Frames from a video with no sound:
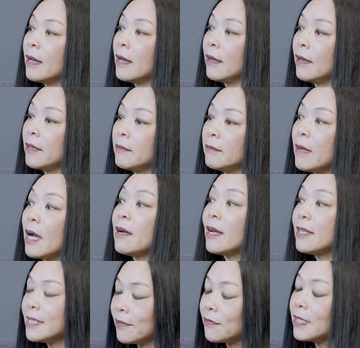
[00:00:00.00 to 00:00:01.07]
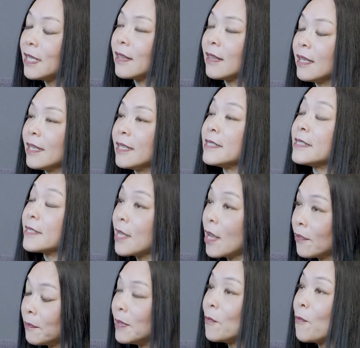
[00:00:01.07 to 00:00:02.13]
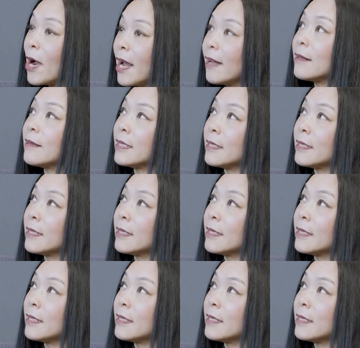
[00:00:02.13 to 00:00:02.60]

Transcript: I definitely think it served me well,